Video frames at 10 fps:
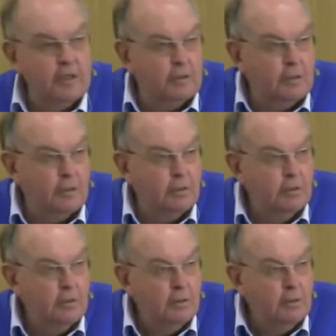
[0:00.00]
killed.
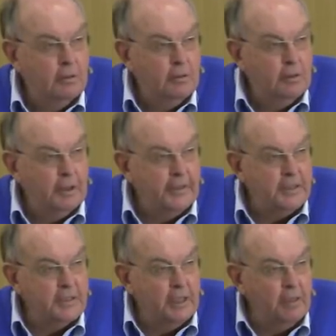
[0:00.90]
And they
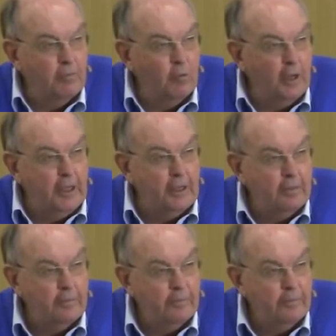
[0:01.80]
send him away.